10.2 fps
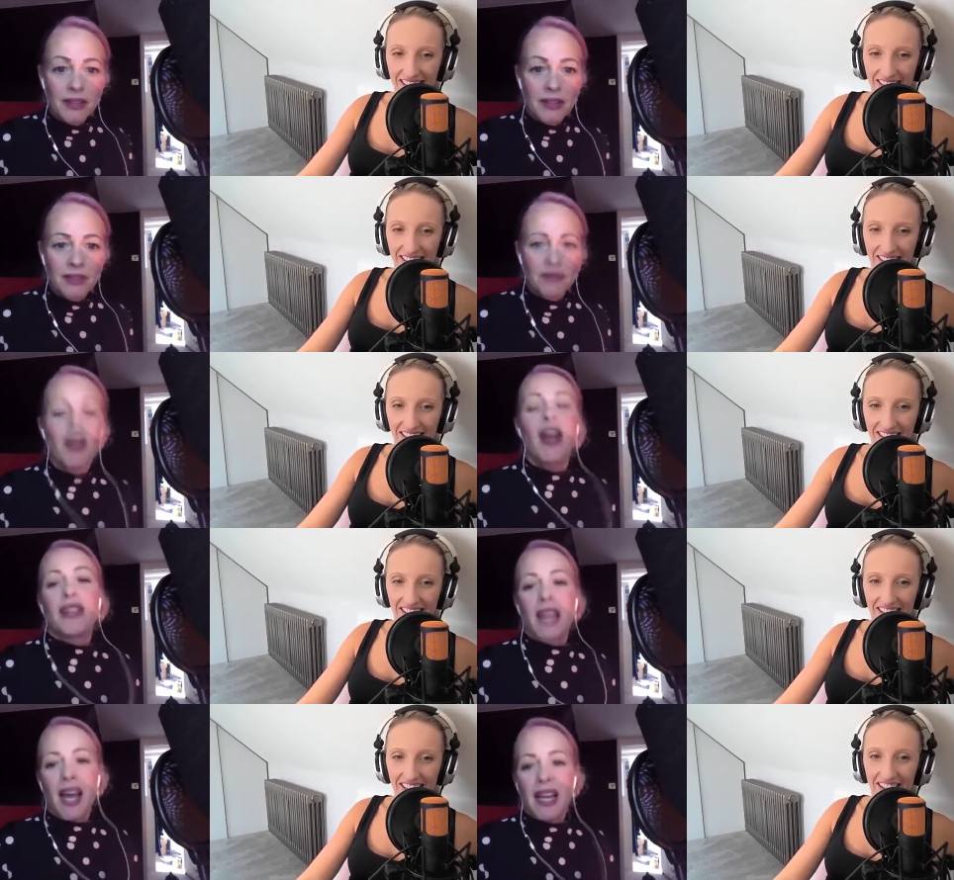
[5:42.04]
Speaker 1: Right.
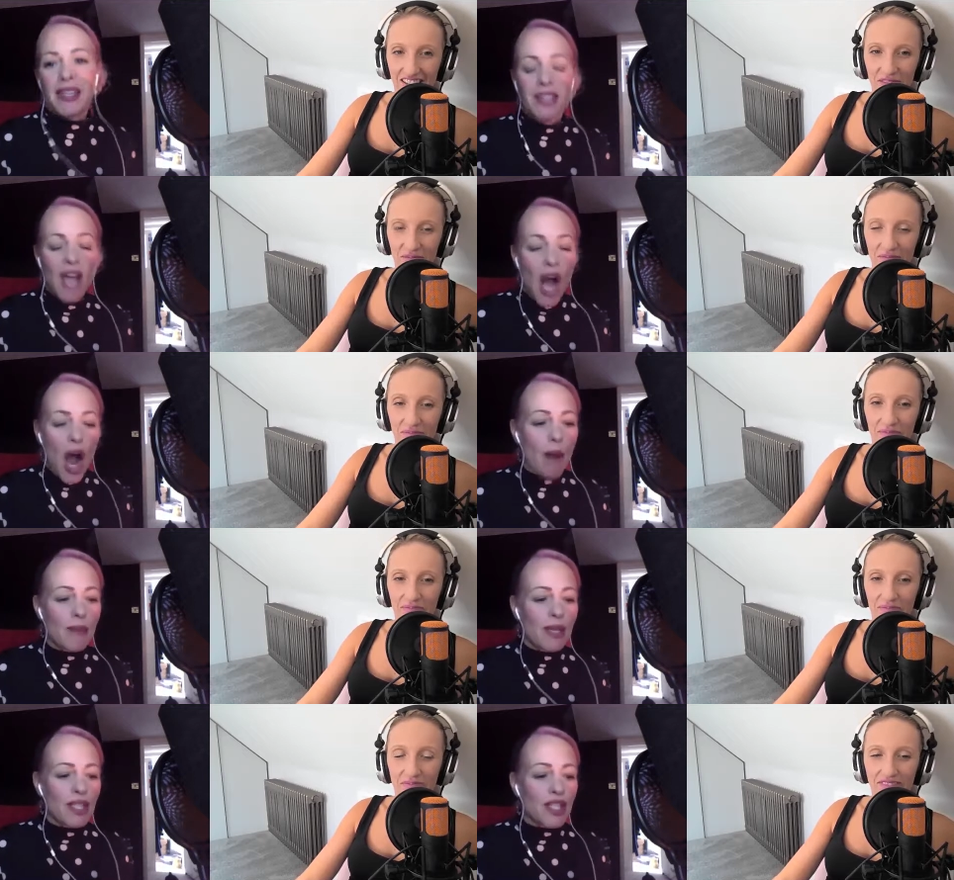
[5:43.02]
Okay. Um,
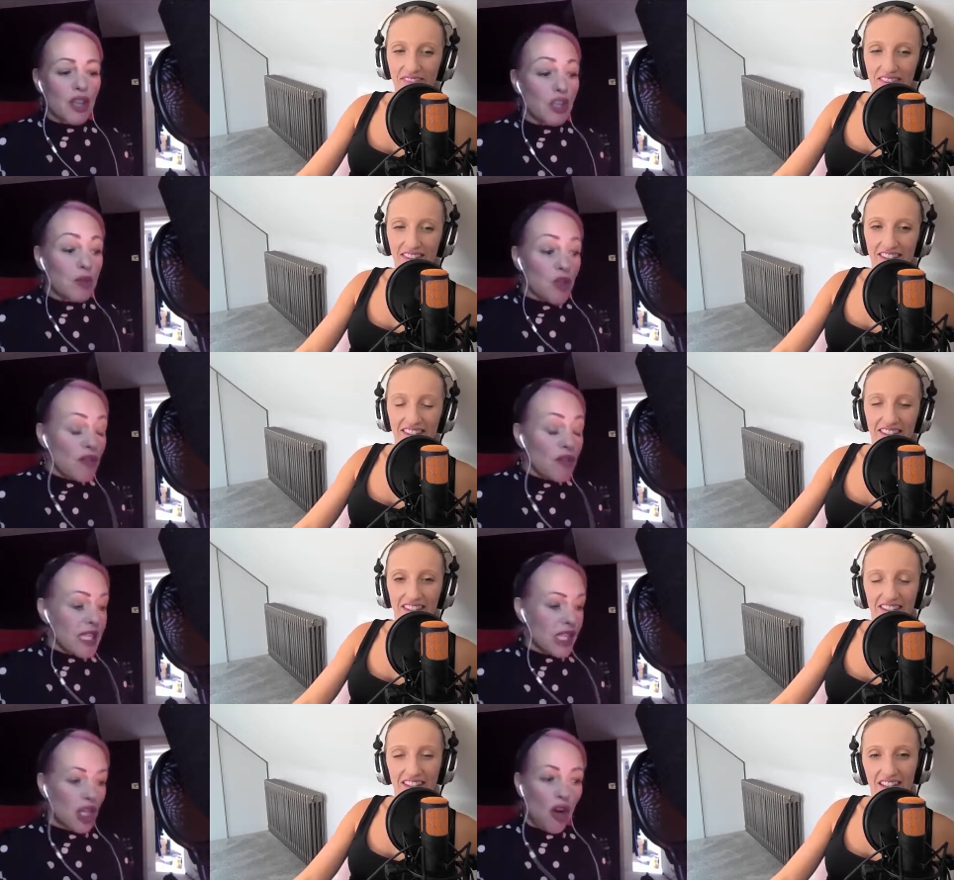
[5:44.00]
so she was obviously
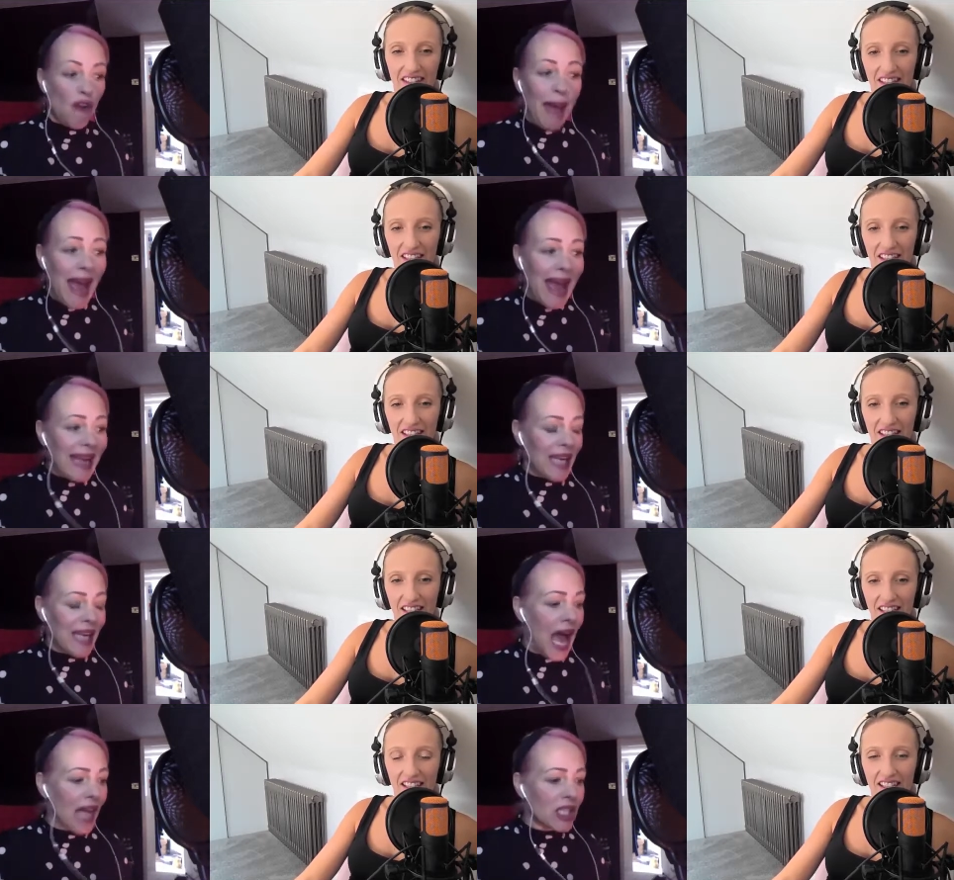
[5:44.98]
in a lot of pain,
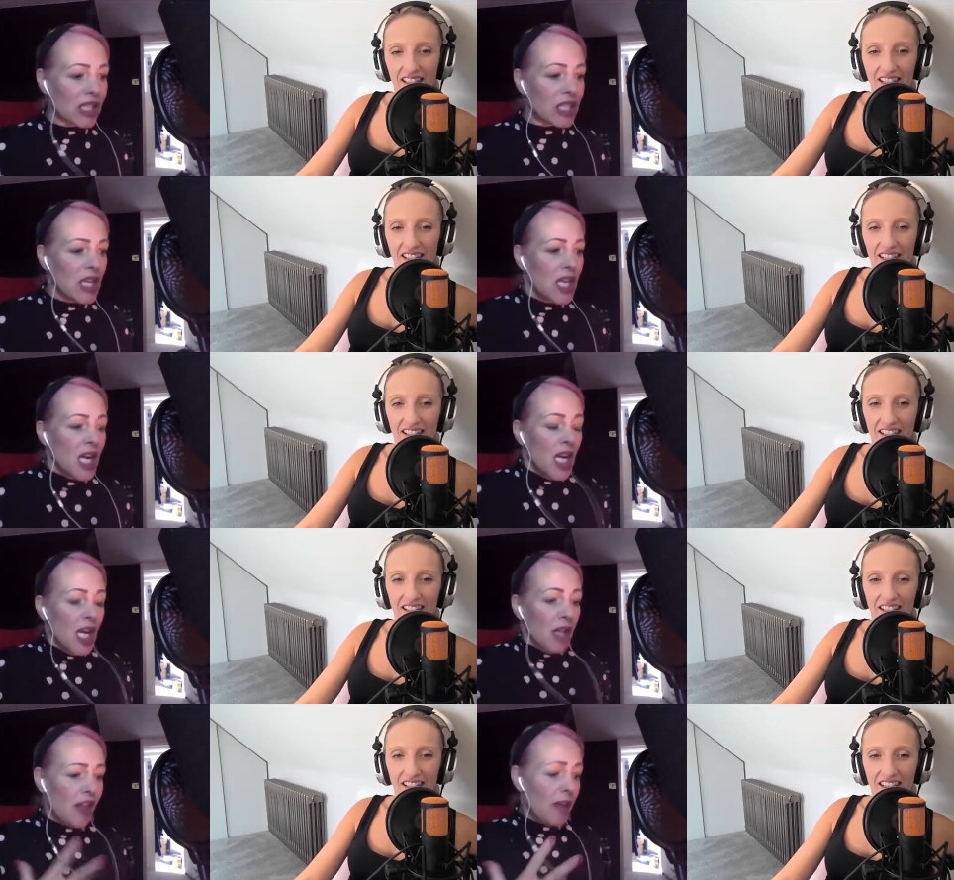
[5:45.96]
and
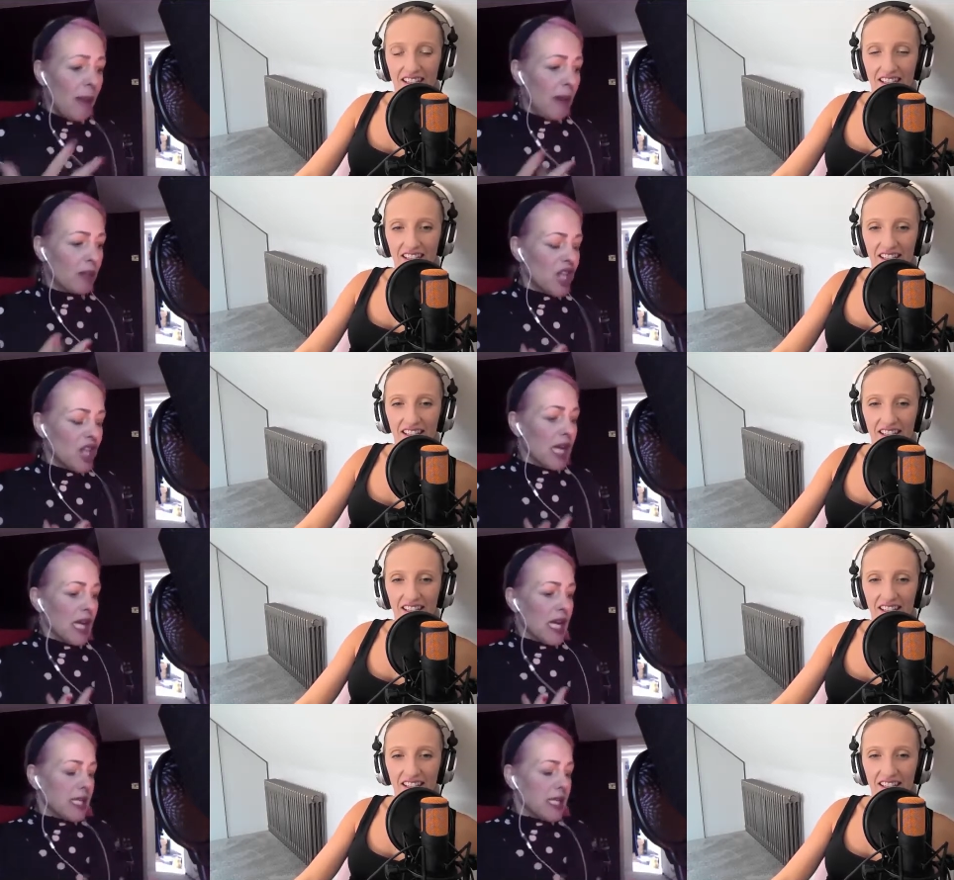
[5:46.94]
the thing about Michelle
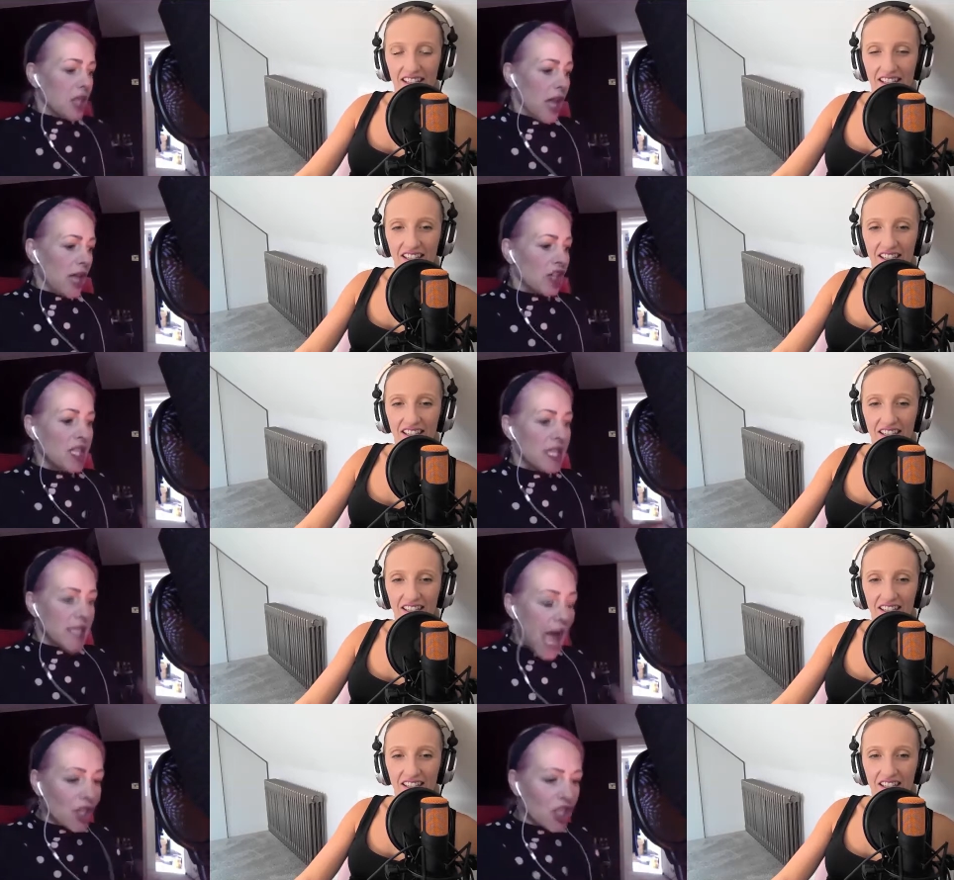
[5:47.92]
is like she's
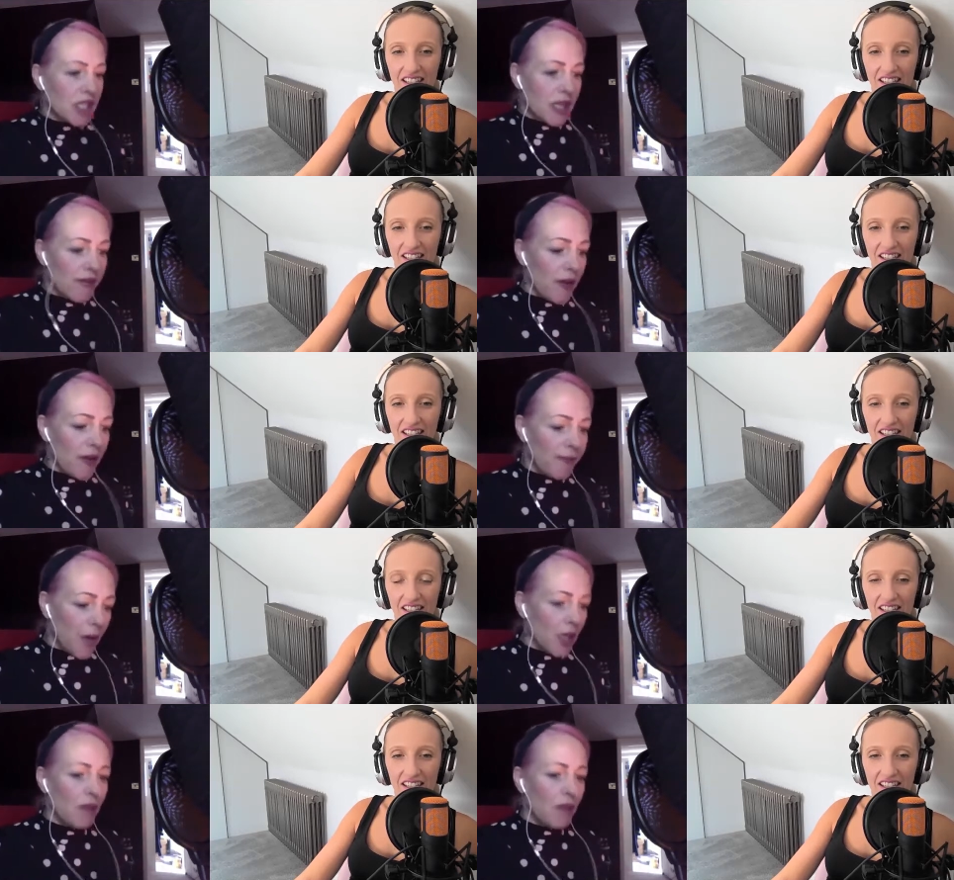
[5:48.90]
actually a very
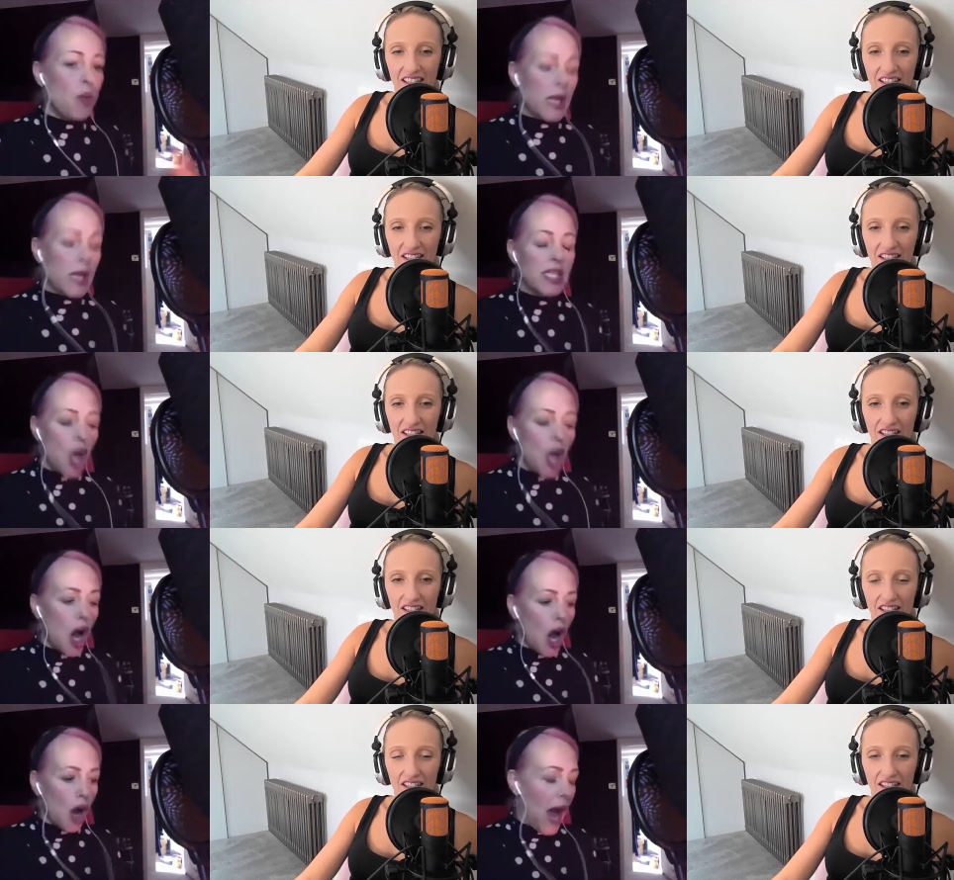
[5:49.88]
funny, witty
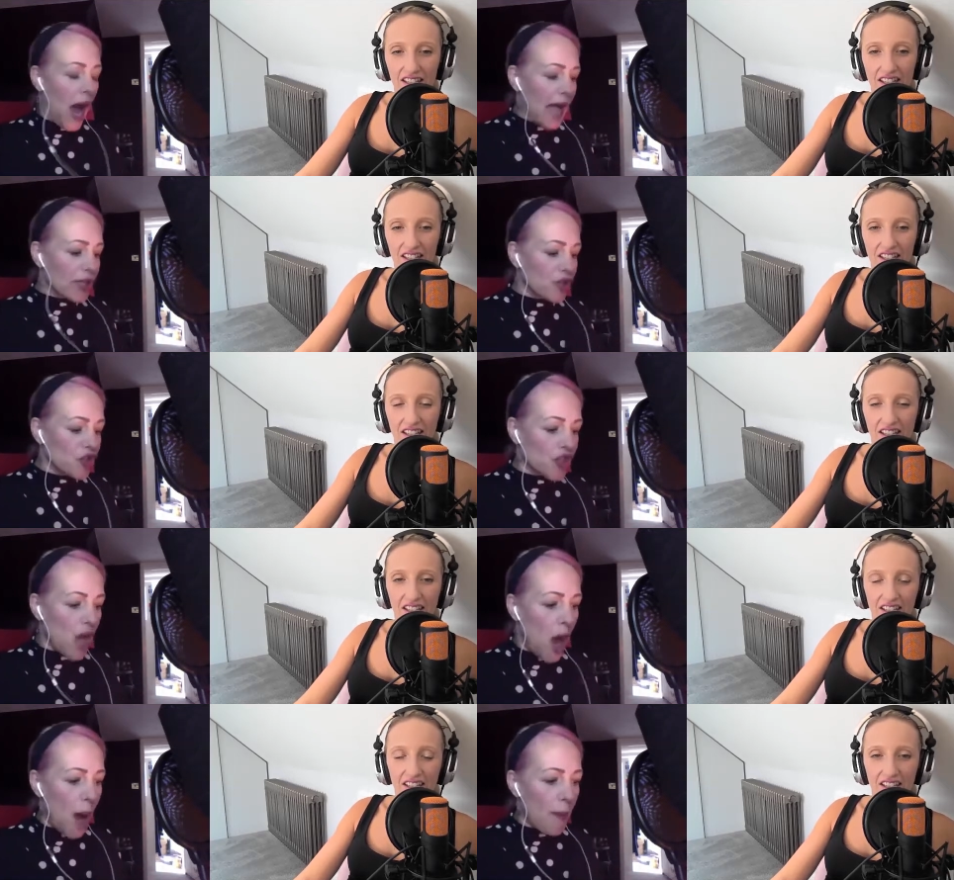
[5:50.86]
girl, and
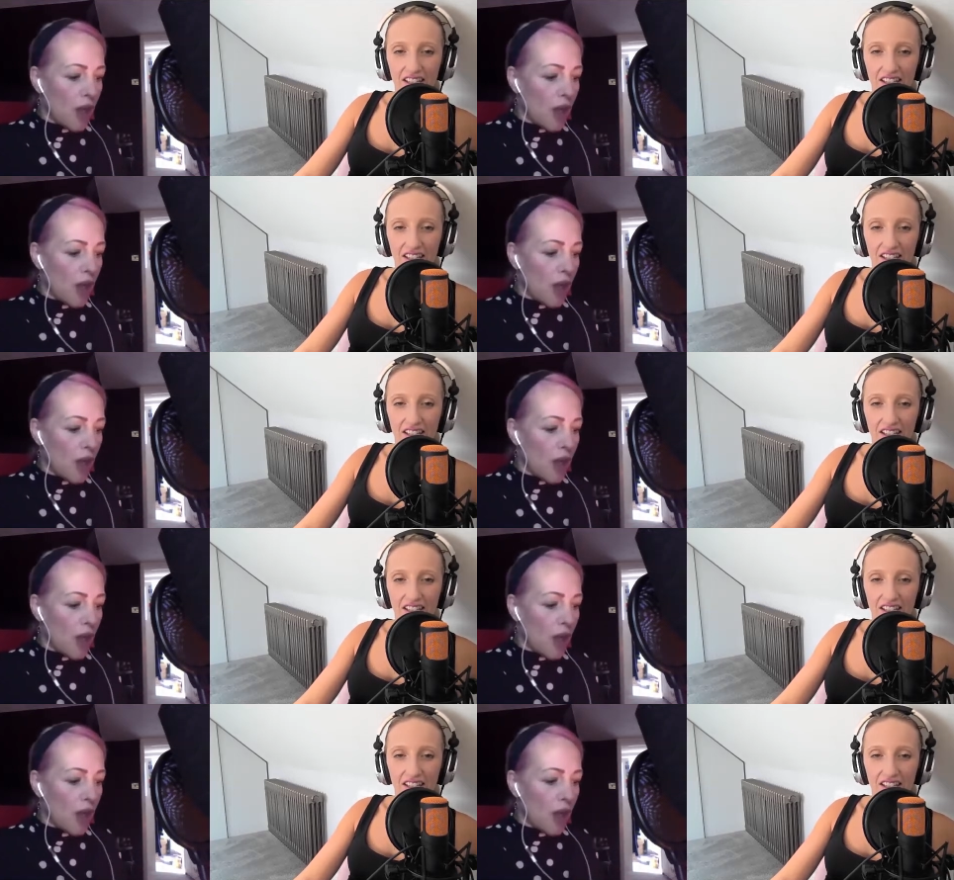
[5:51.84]
um,